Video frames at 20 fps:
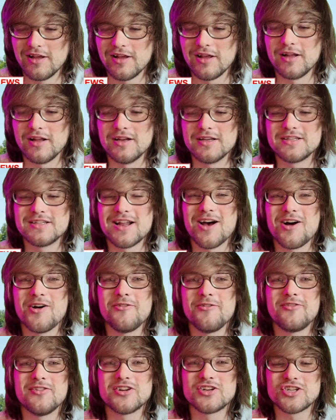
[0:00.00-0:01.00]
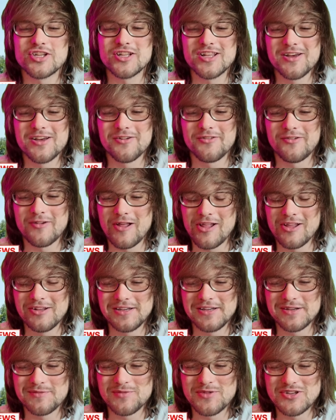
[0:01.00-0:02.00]
It is now officially a
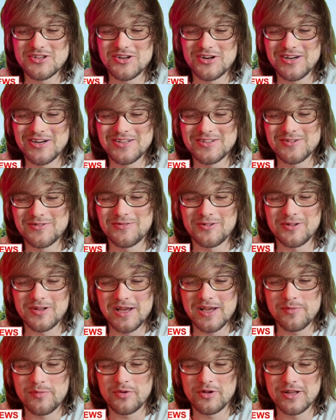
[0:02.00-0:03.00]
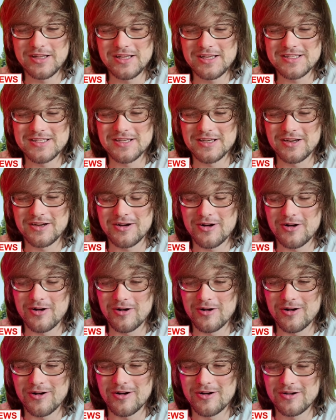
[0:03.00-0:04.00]
felony in Missouri to flee a policing
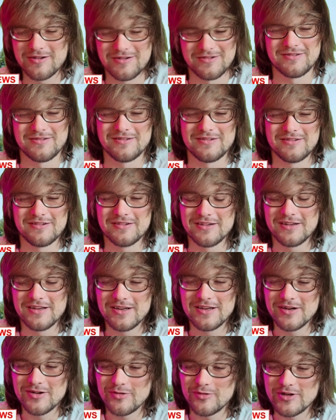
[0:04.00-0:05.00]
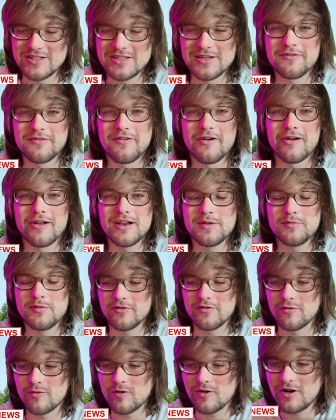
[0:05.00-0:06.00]
car. Wasn't a felony
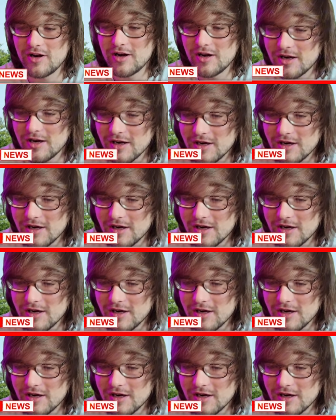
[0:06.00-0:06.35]
before?